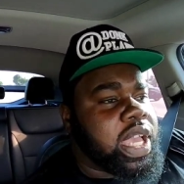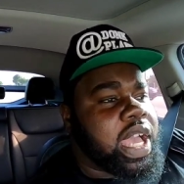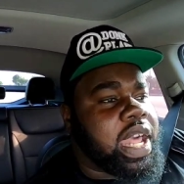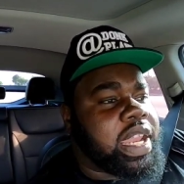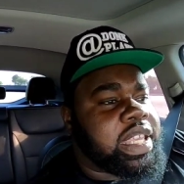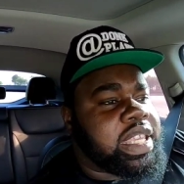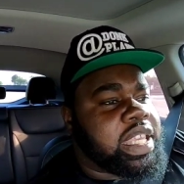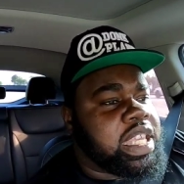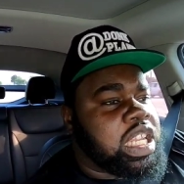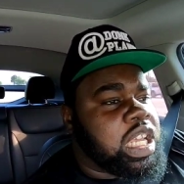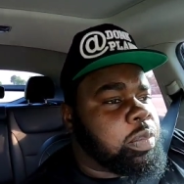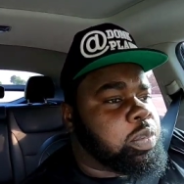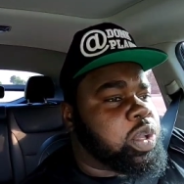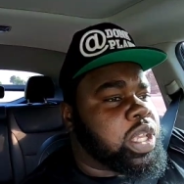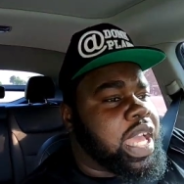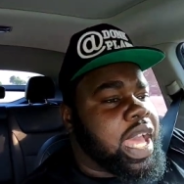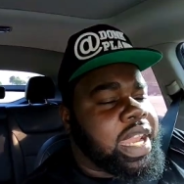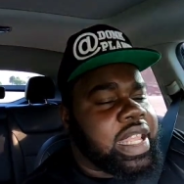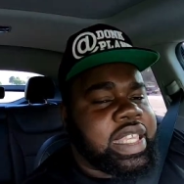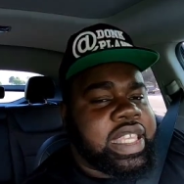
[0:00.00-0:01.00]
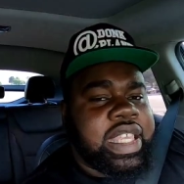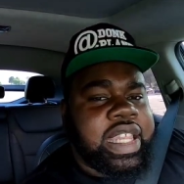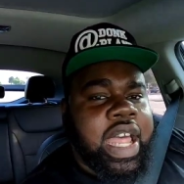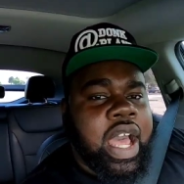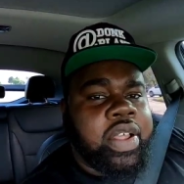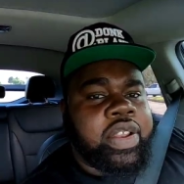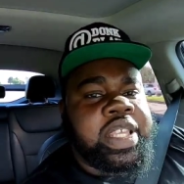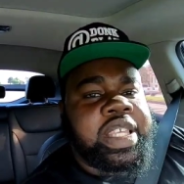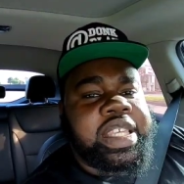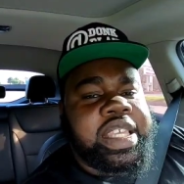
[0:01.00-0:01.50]
We gotta get up, we gotta
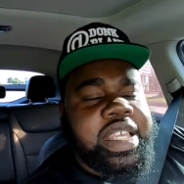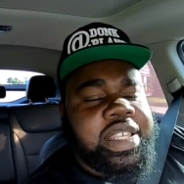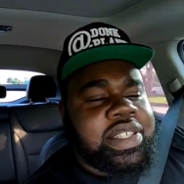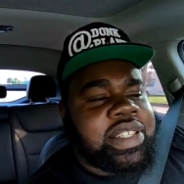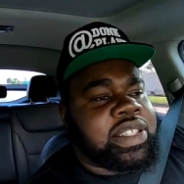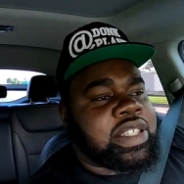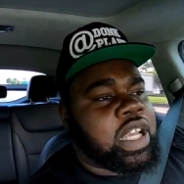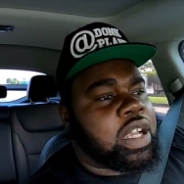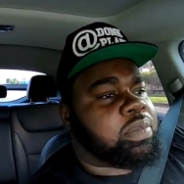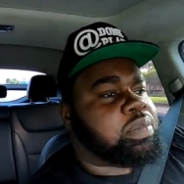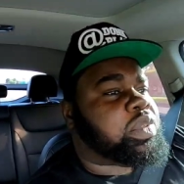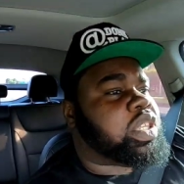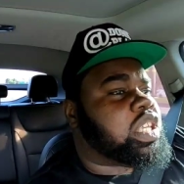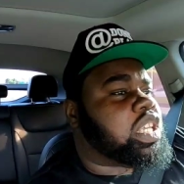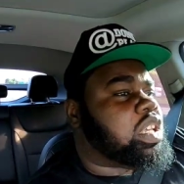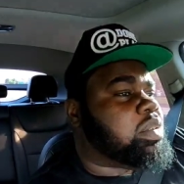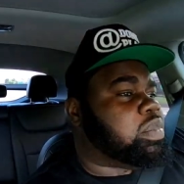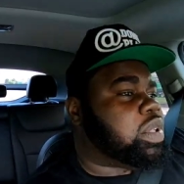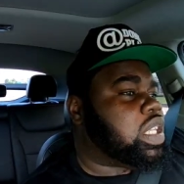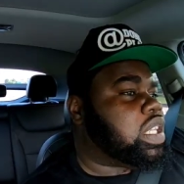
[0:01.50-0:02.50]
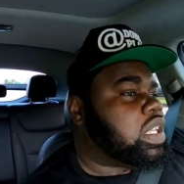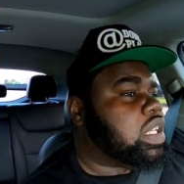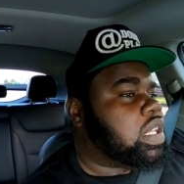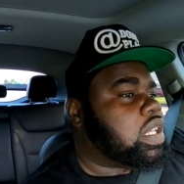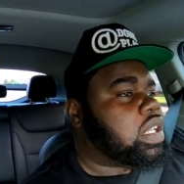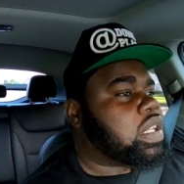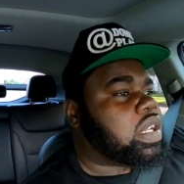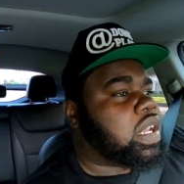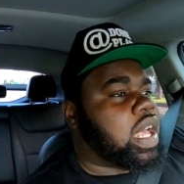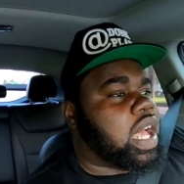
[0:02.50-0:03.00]
get out and get something, you hear me? Know
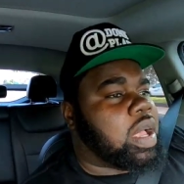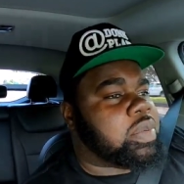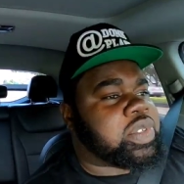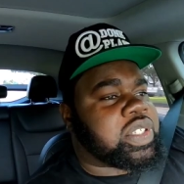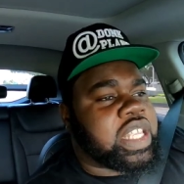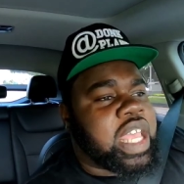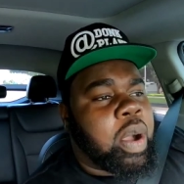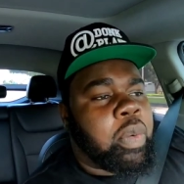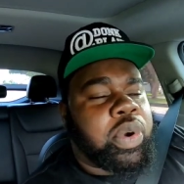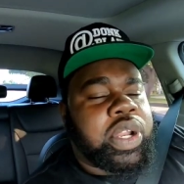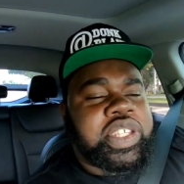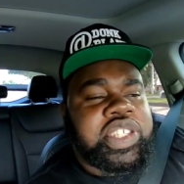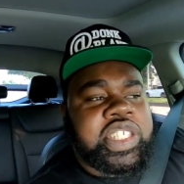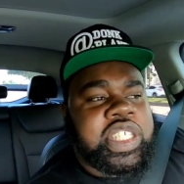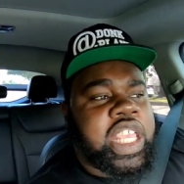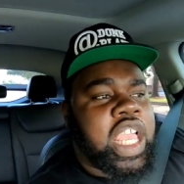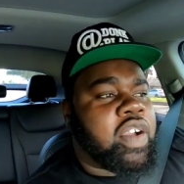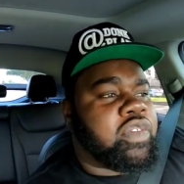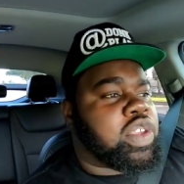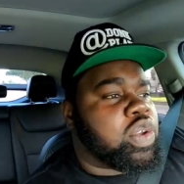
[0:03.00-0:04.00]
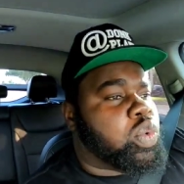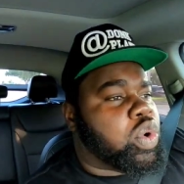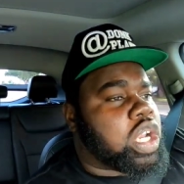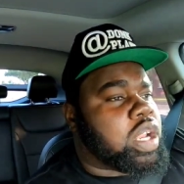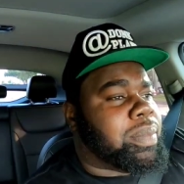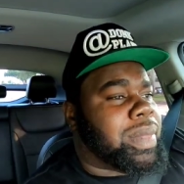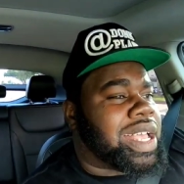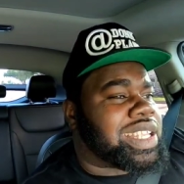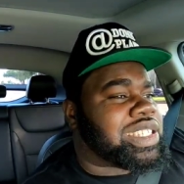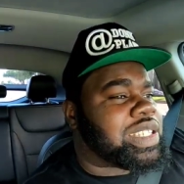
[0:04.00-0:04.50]
what I'm saying? I wanna see every
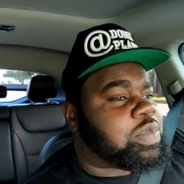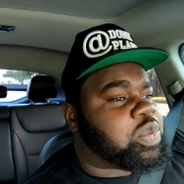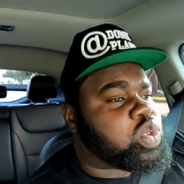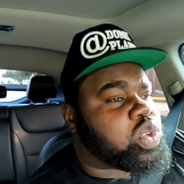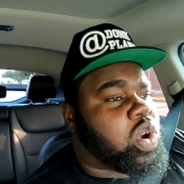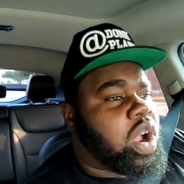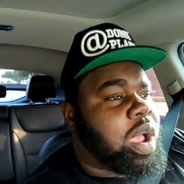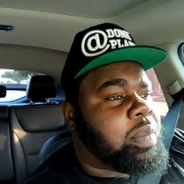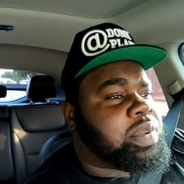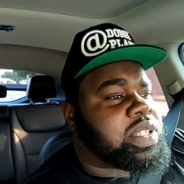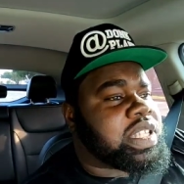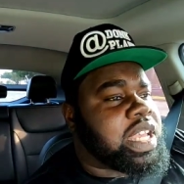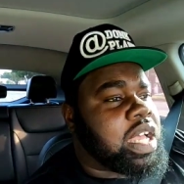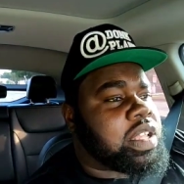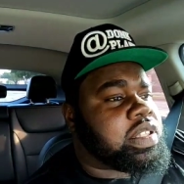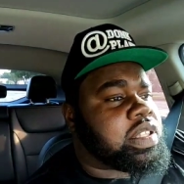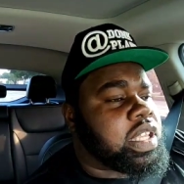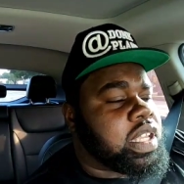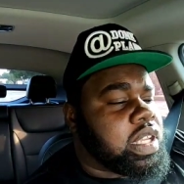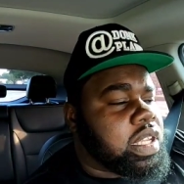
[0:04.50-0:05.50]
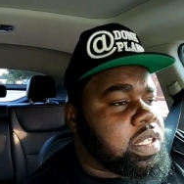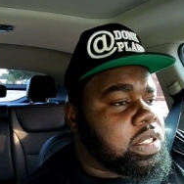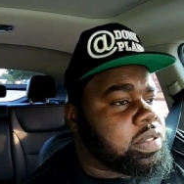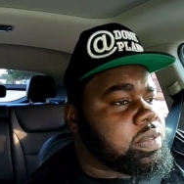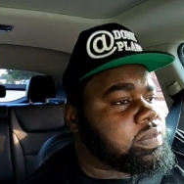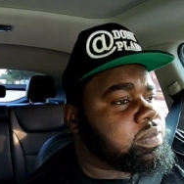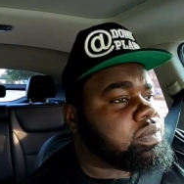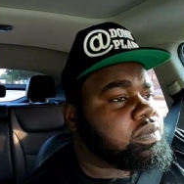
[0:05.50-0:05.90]
one of my subscribers out there